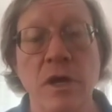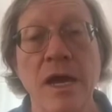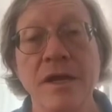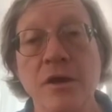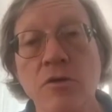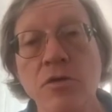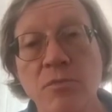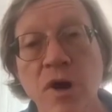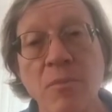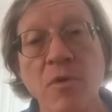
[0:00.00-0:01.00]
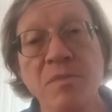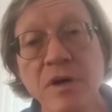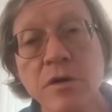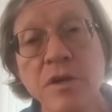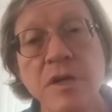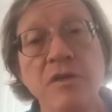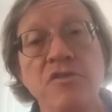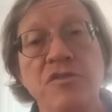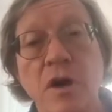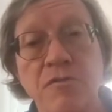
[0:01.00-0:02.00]
And here are the
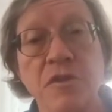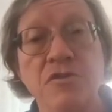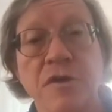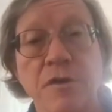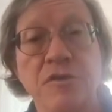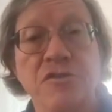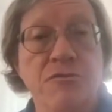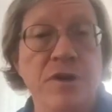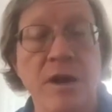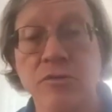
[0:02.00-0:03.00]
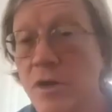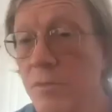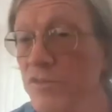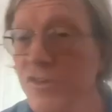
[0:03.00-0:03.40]
probabilities of these various different outcomes.